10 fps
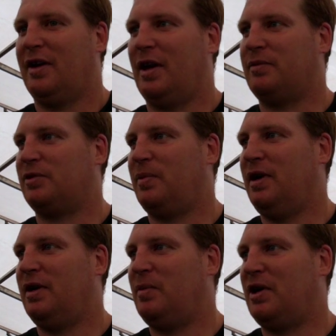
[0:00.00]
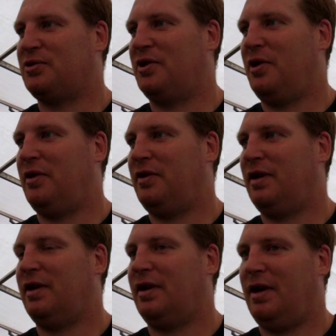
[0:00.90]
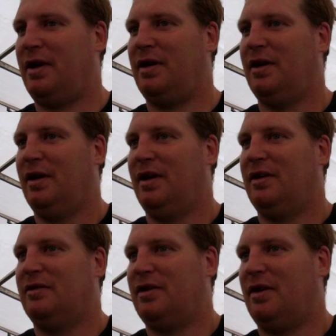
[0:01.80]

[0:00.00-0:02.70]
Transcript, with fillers: get up to speed and make sure I know everything uh,